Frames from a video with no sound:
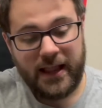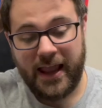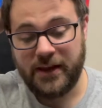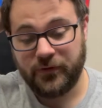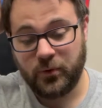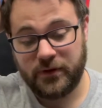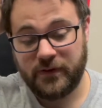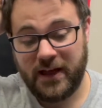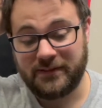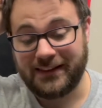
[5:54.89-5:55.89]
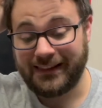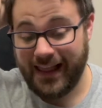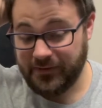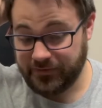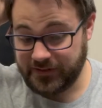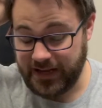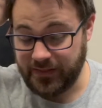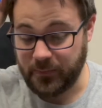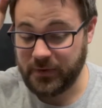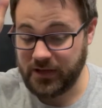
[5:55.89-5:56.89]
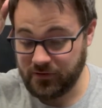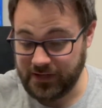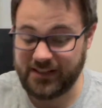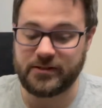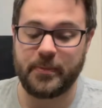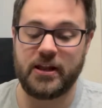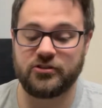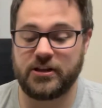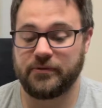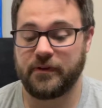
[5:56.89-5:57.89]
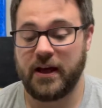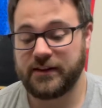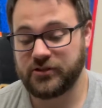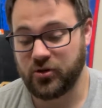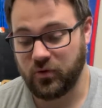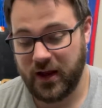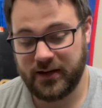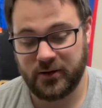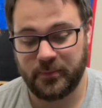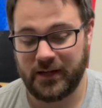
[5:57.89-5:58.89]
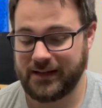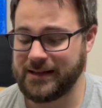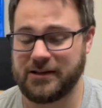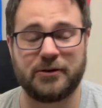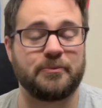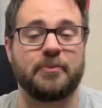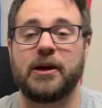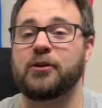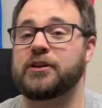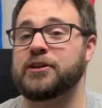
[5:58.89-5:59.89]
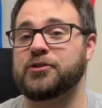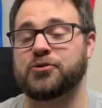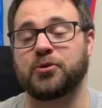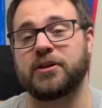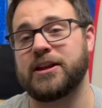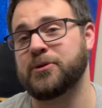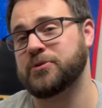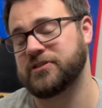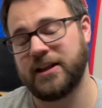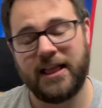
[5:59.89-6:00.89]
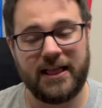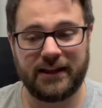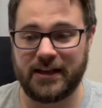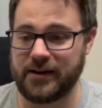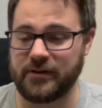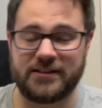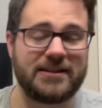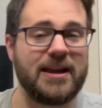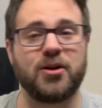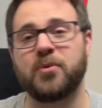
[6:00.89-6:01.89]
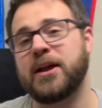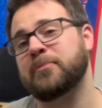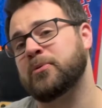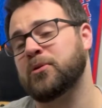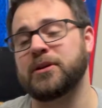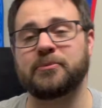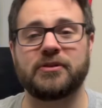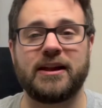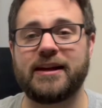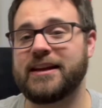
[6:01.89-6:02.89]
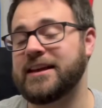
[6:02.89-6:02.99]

8:45 left in the period. Zibanejad finds Kreider, but he could barely control it. It was kind of a takeaway, broken play